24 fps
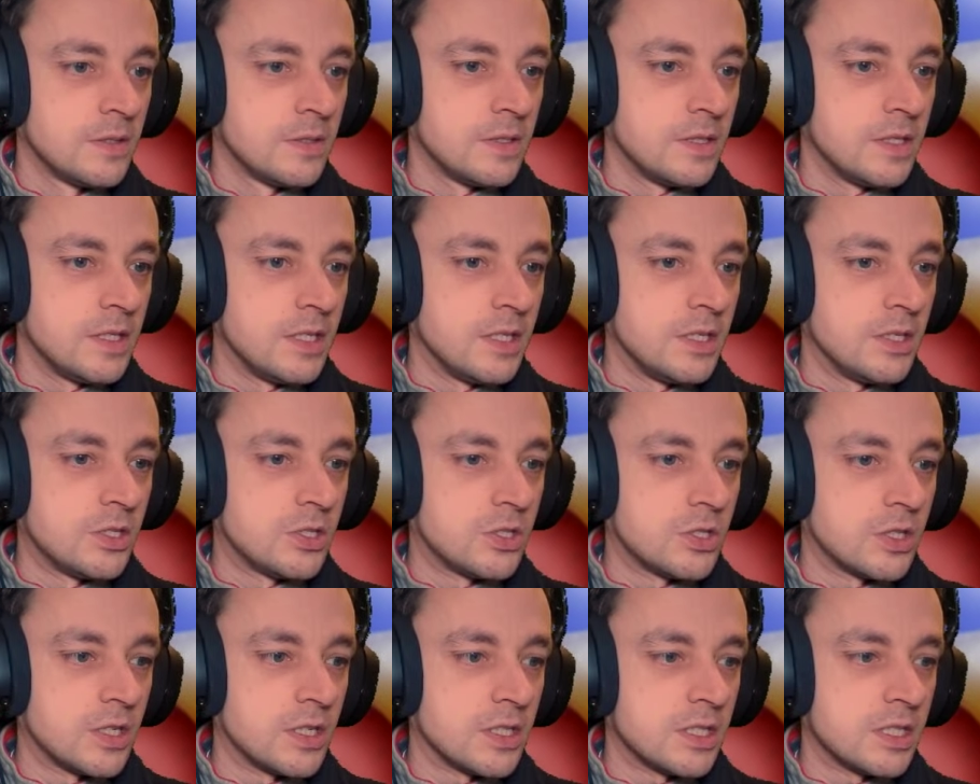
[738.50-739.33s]

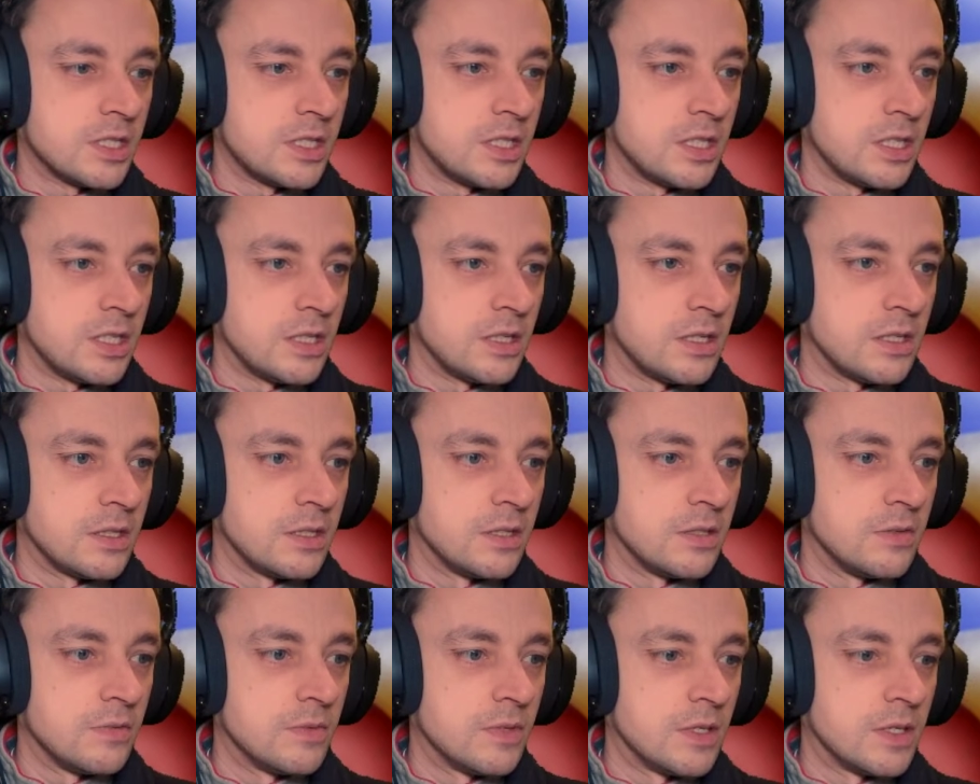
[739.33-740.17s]
Interesting.
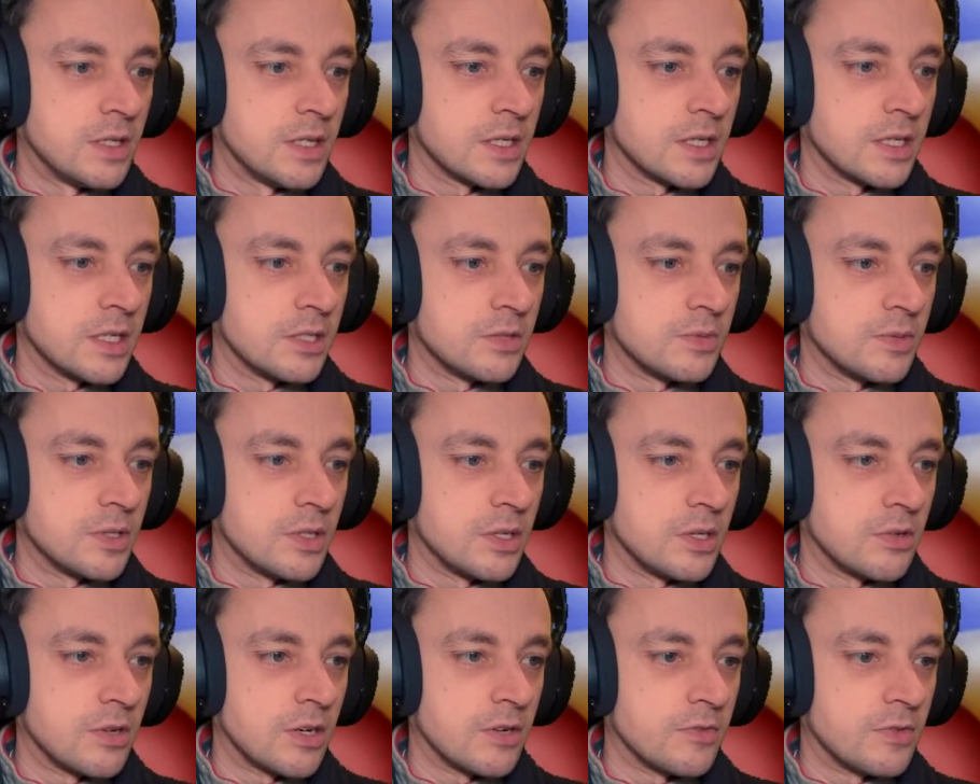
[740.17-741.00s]
Well, in that case, we can
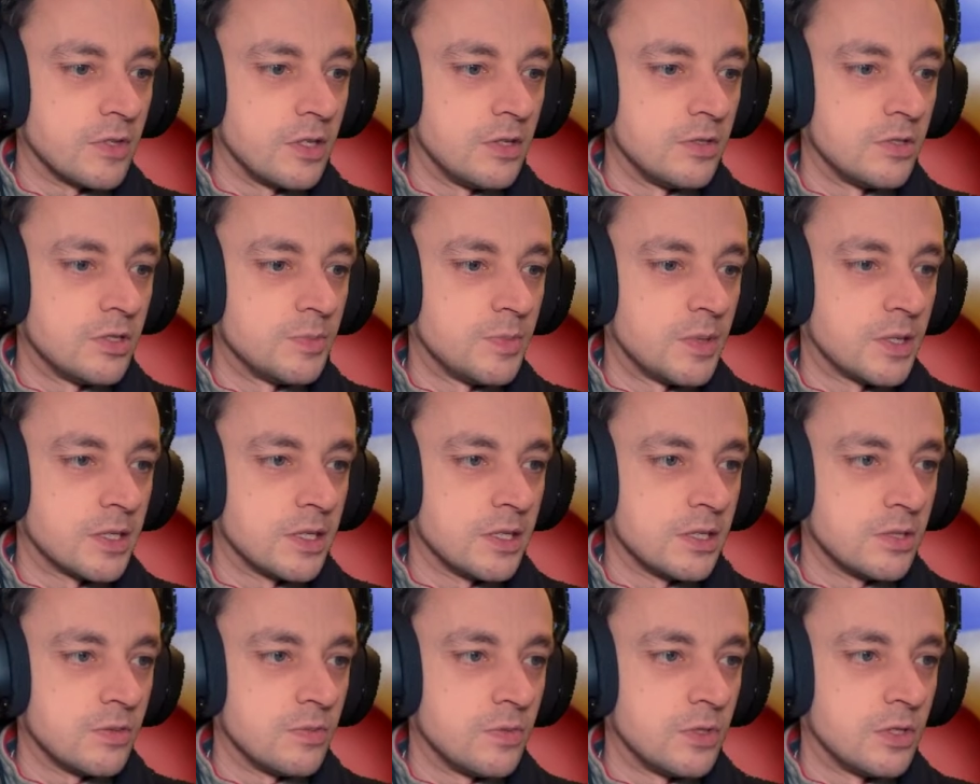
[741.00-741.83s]
craft loads of
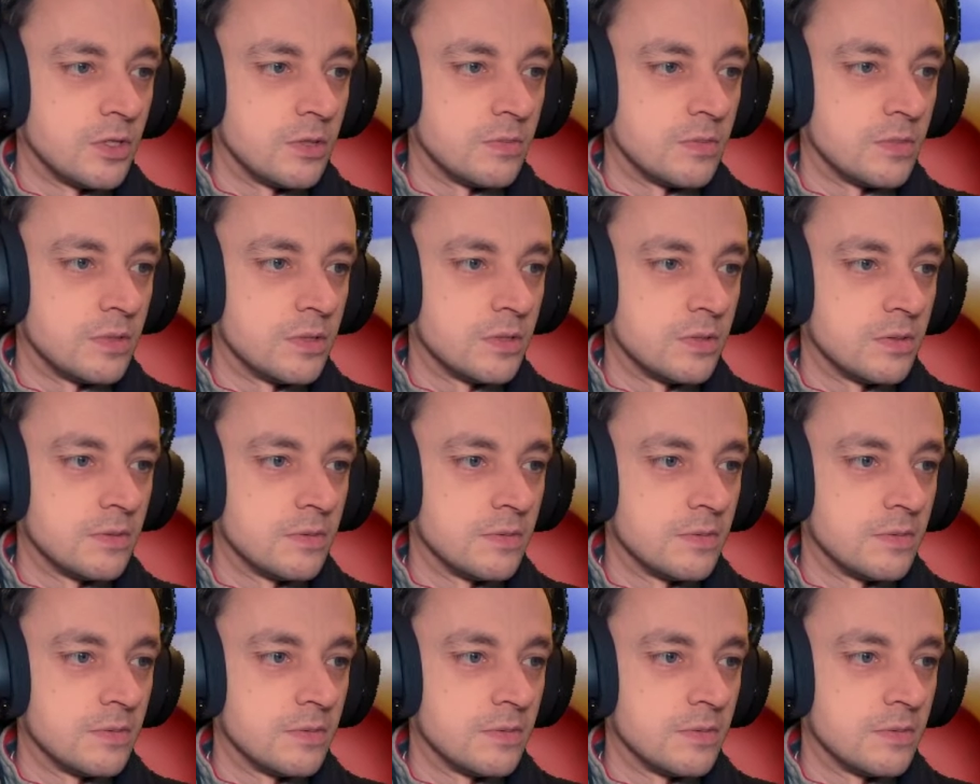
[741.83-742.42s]
buckets of worms.